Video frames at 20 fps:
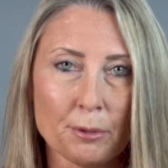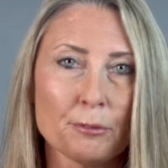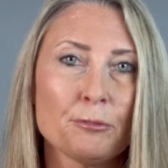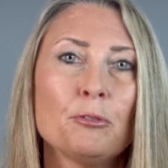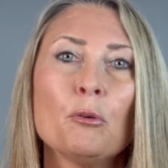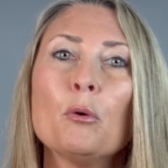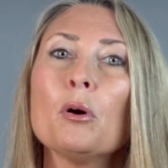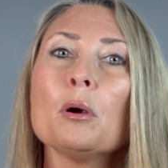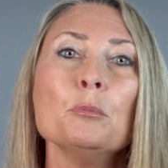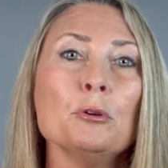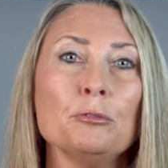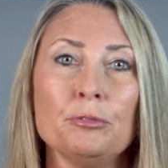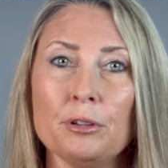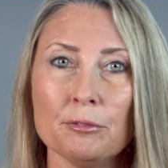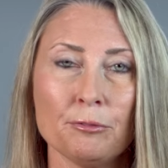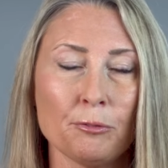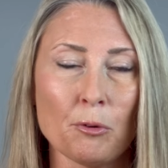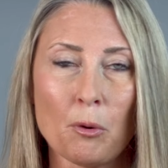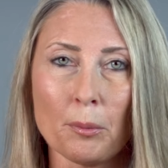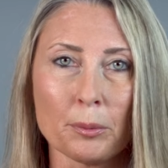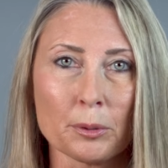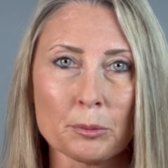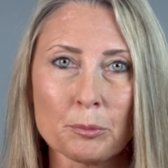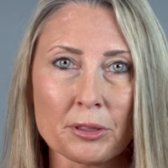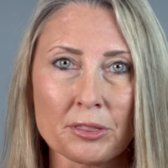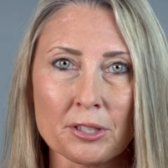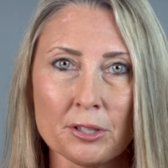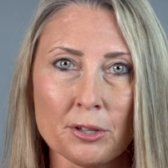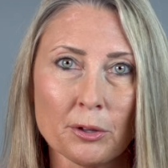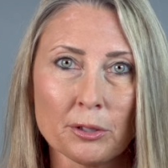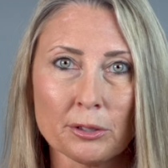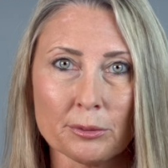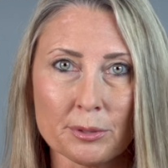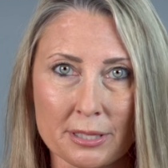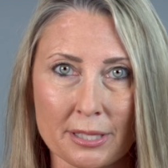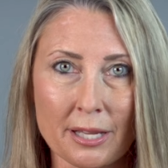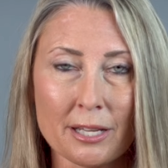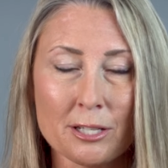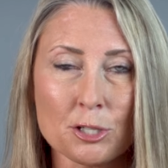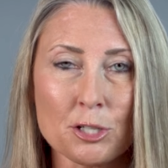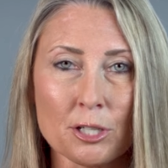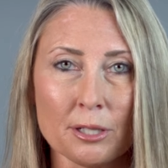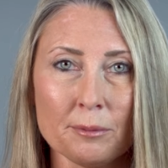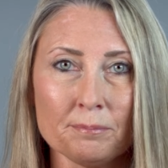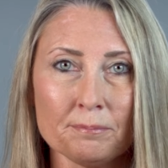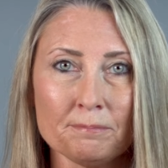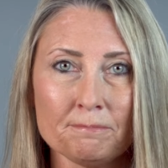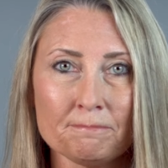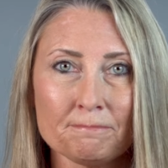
before moving forward with the notarization.